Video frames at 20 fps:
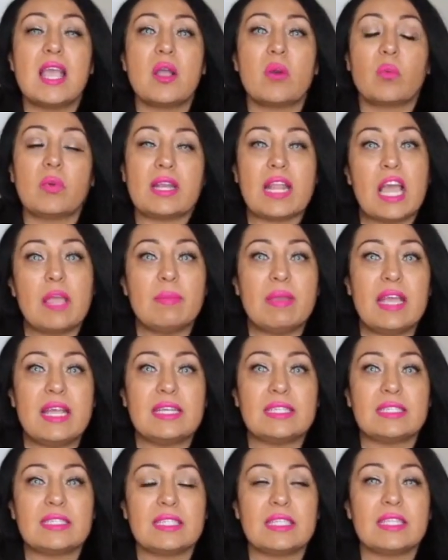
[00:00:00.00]
when I'm
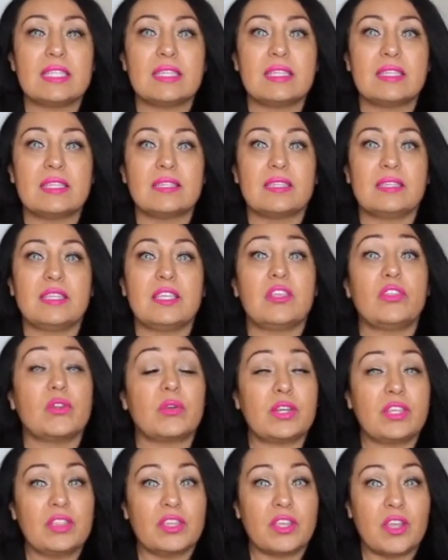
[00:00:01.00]
at either
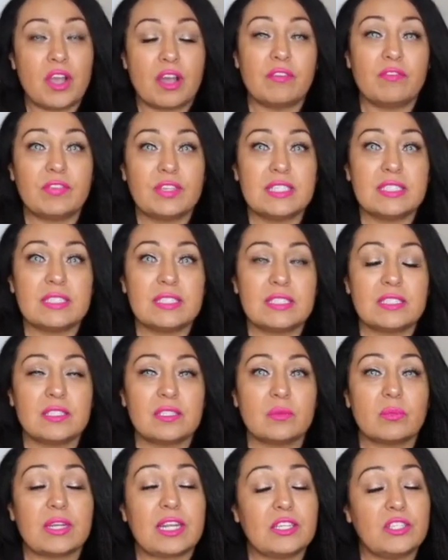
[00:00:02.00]
in the office,
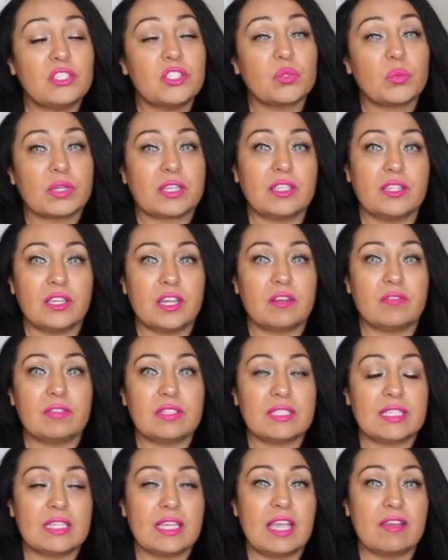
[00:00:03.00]
when I used to work in the
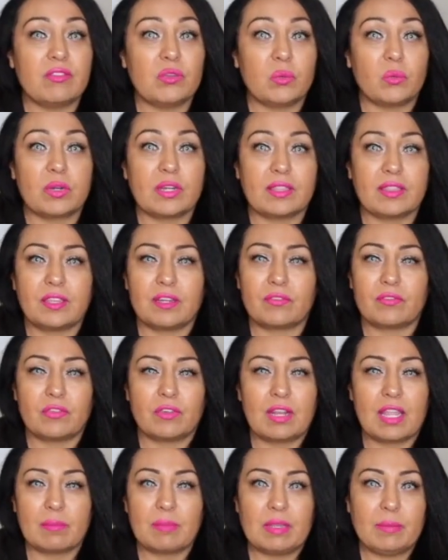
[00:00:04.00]
office, I haven't worked there for
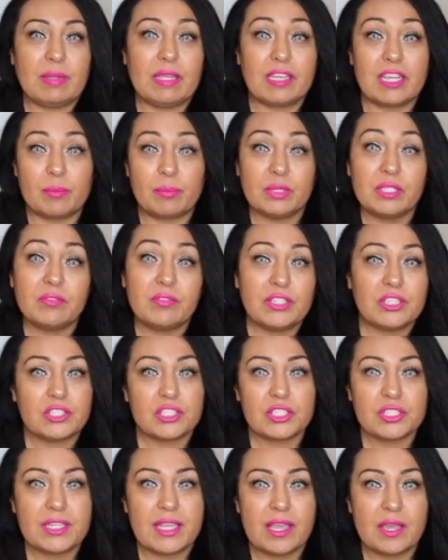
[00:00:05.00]
like maybe a couple of
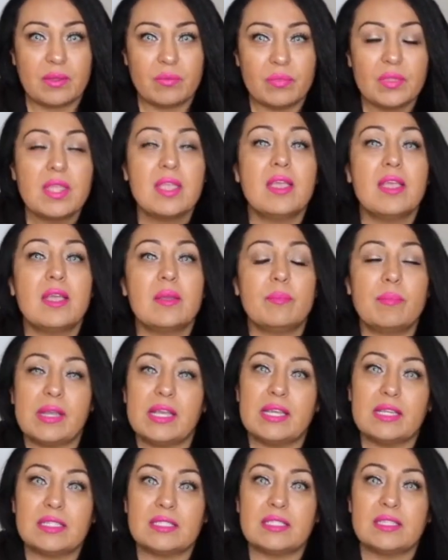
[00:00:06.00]
years now,
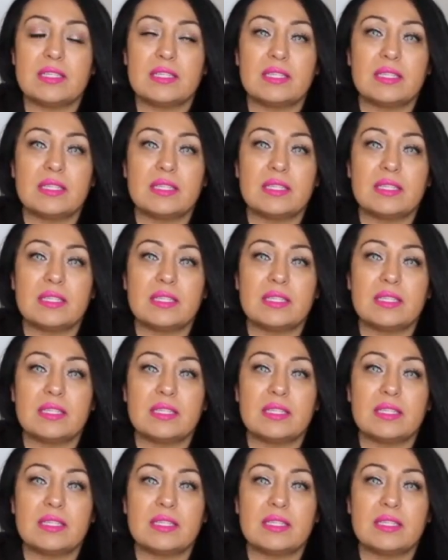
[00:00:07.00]
but